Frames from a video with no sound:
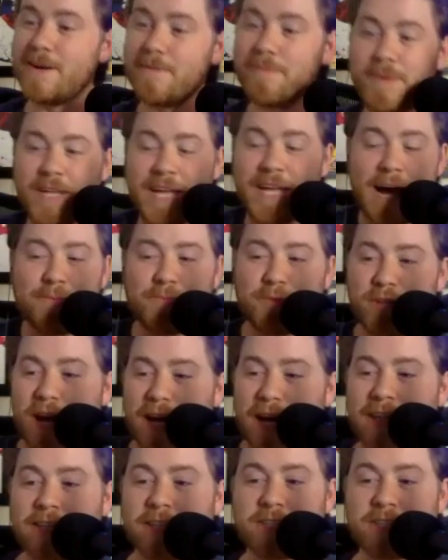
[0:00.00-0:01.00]
But yeah, I'm with you.
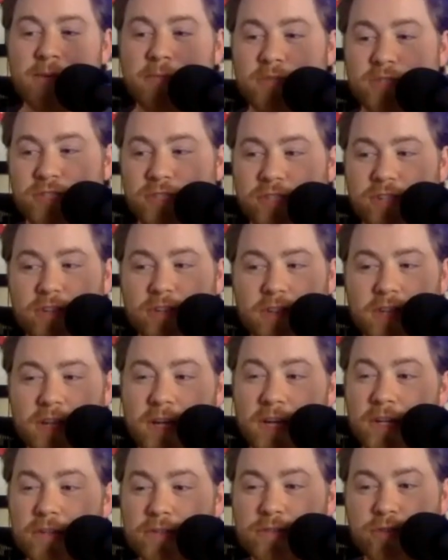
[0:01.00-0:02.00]
I think this number is just a
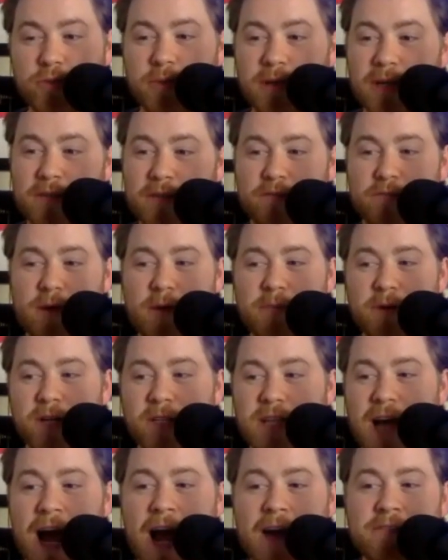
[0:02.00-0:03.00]
little too big for my
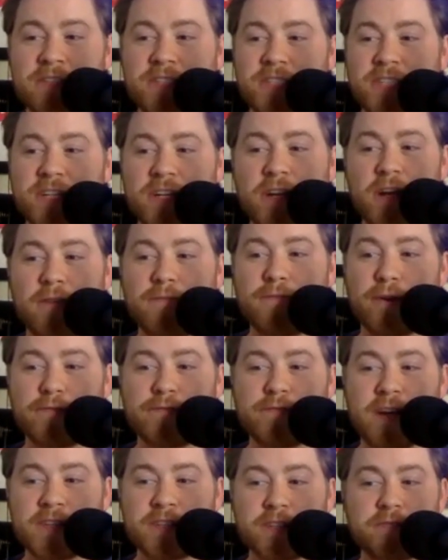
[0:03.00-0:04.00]
Bucs. I haven't seen enough
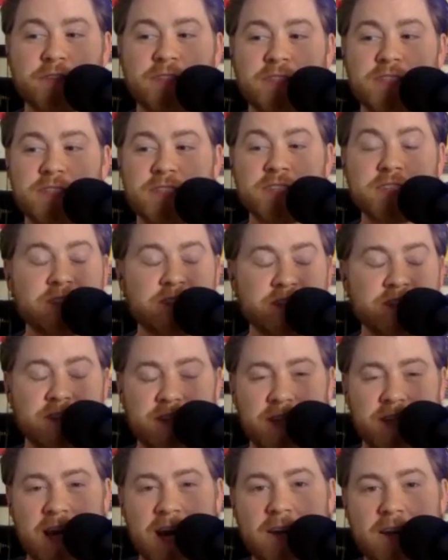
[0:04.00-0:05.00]
offensive
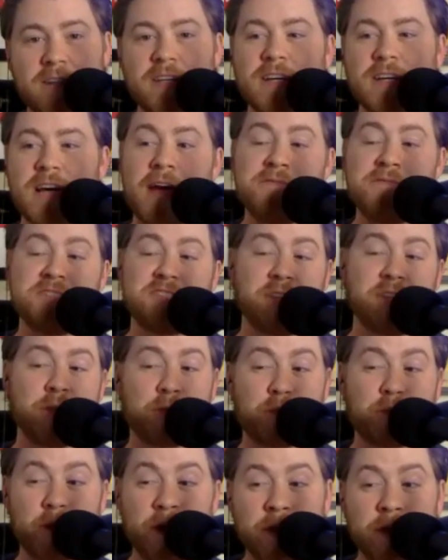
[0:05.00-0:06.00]
consistency yet. I haven't seen
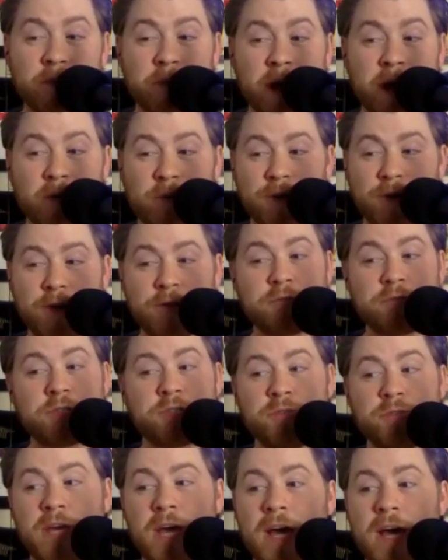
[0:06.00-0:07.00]
the rhythm that we're used
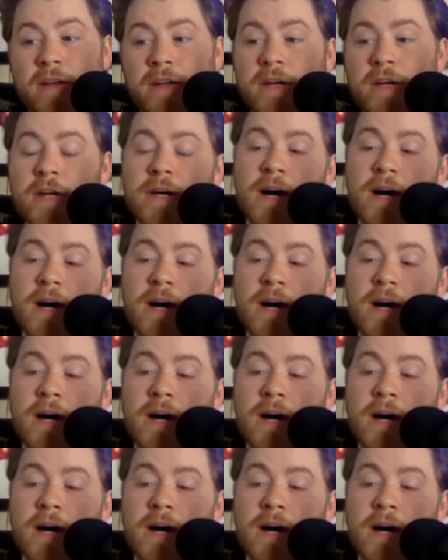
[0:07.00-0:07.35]
to yet.